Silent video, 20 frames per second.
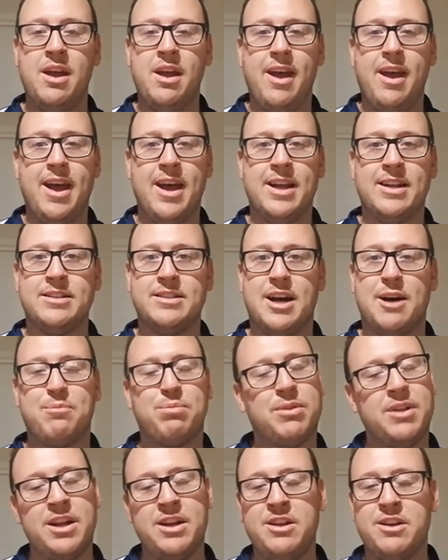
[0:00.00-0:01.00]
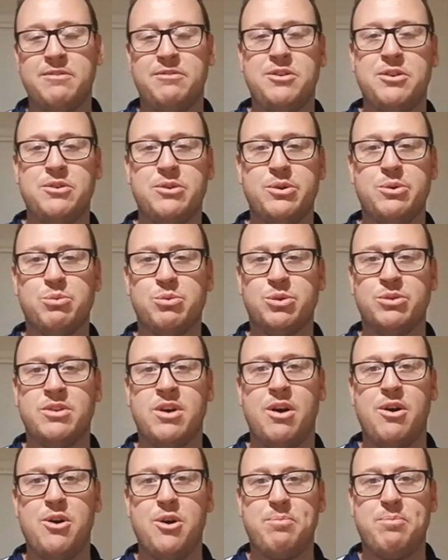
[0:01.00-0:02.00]
And plenty of you will
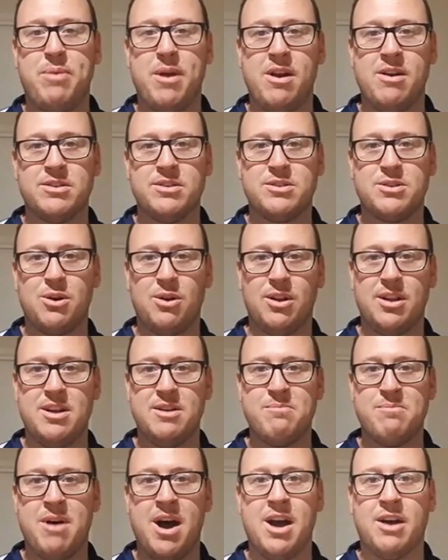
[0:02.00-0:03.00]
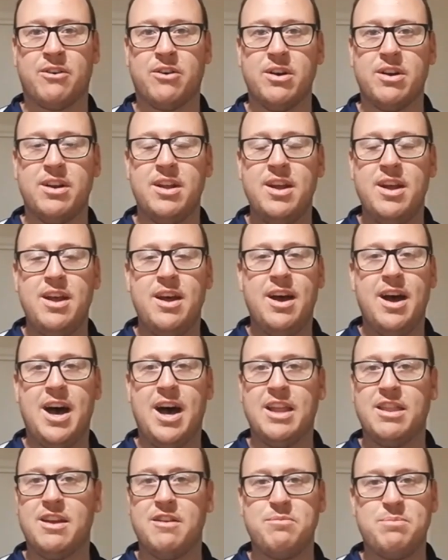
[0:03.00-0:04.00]
know her parents, Tolly and Margaret.
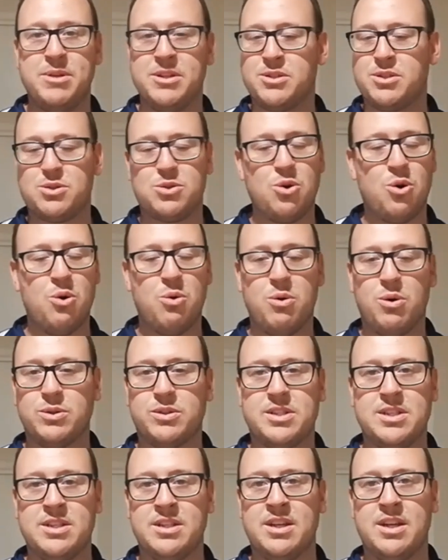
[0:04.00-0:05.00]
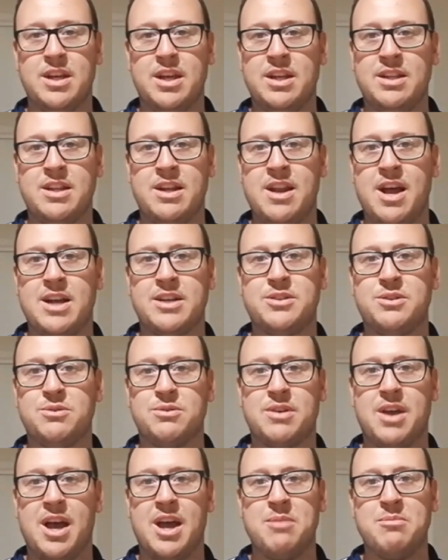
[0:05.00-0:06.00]
They've been stalwarts in the
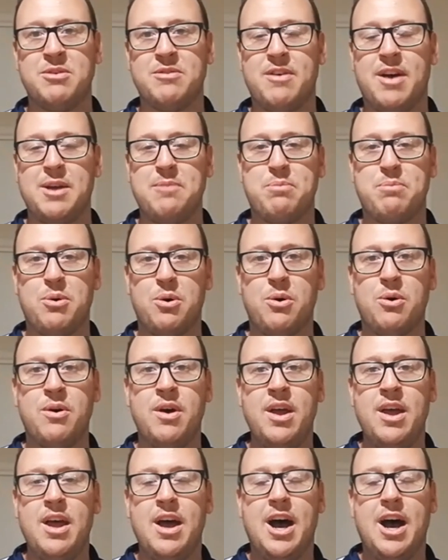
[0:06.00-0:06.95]
national game of 8-ball.